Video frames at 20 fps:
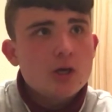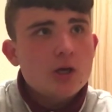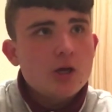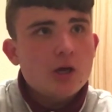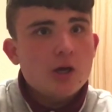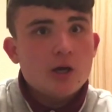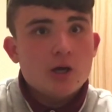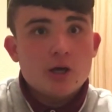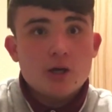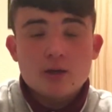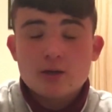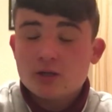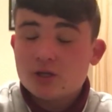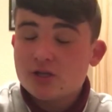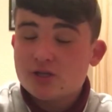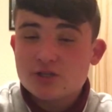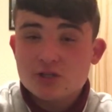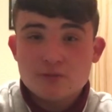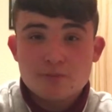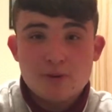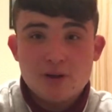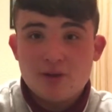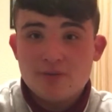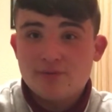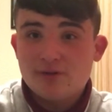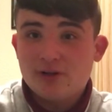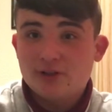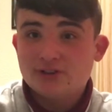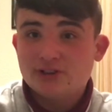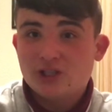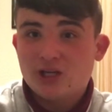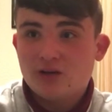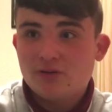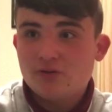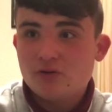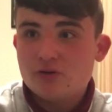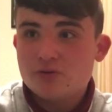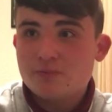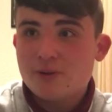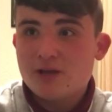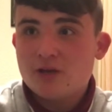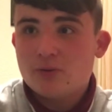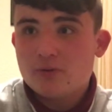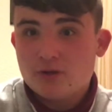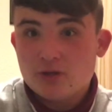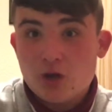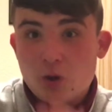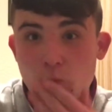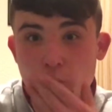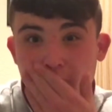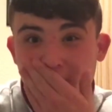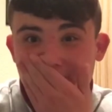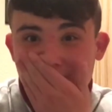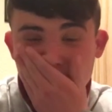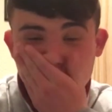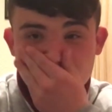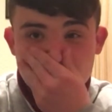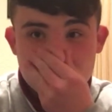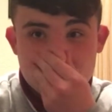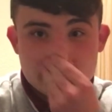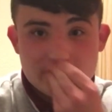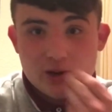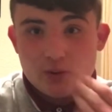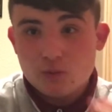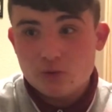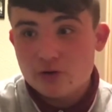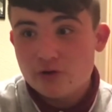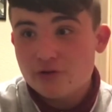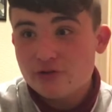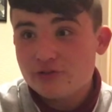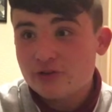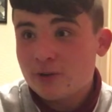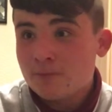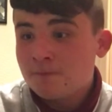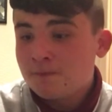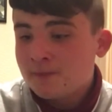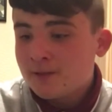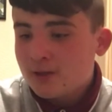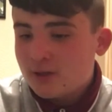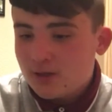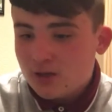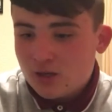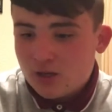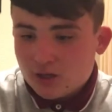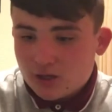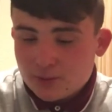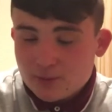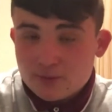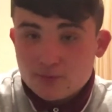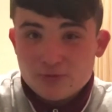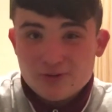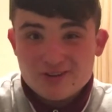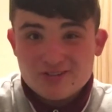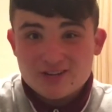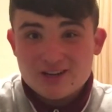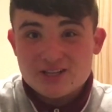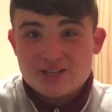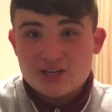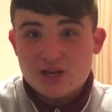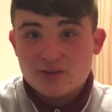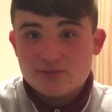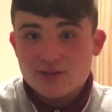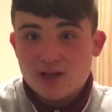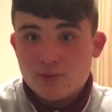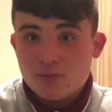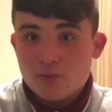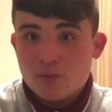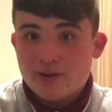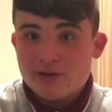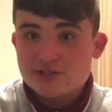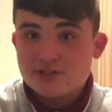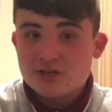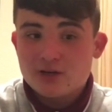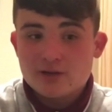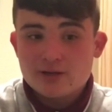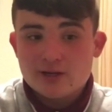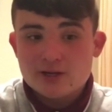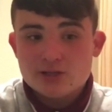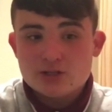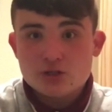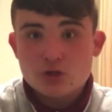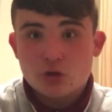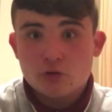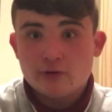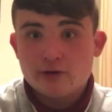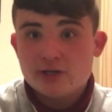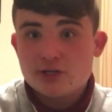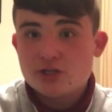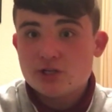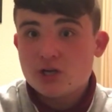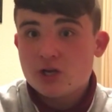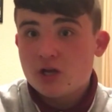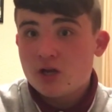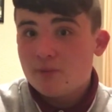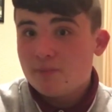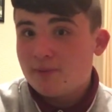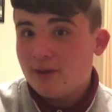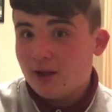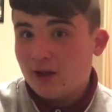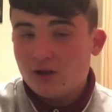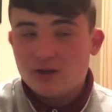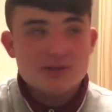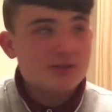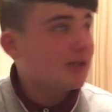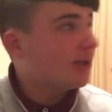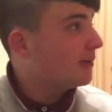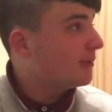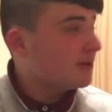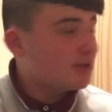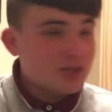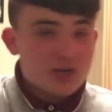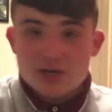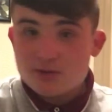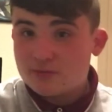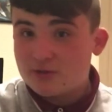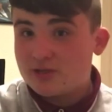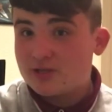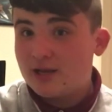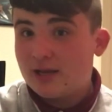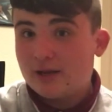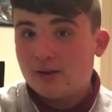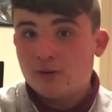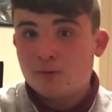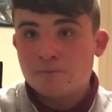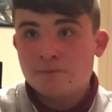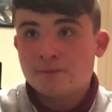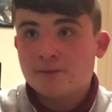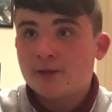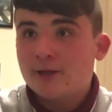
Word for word: Uh, super first half. Lewis Baker with a goal. What a finish that was. Uh, going to be a really, really tough game on Wednesday night against Norwich. But yeah, like I said, I'm at now.